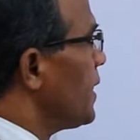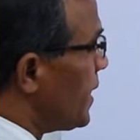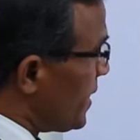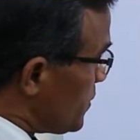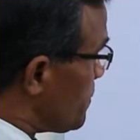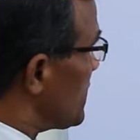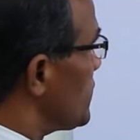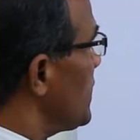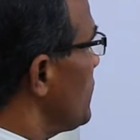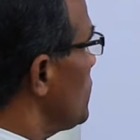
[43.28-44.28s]
and
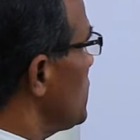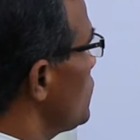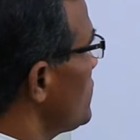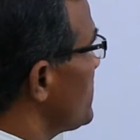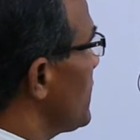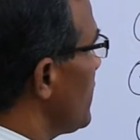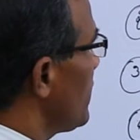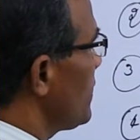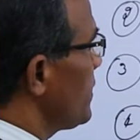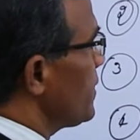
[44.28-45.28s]
especially we use
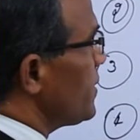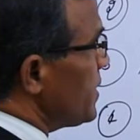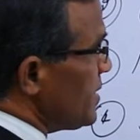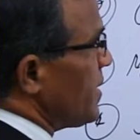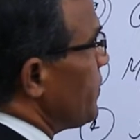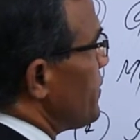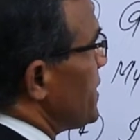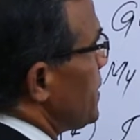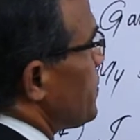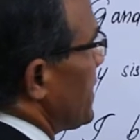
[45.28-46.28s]
these emphatic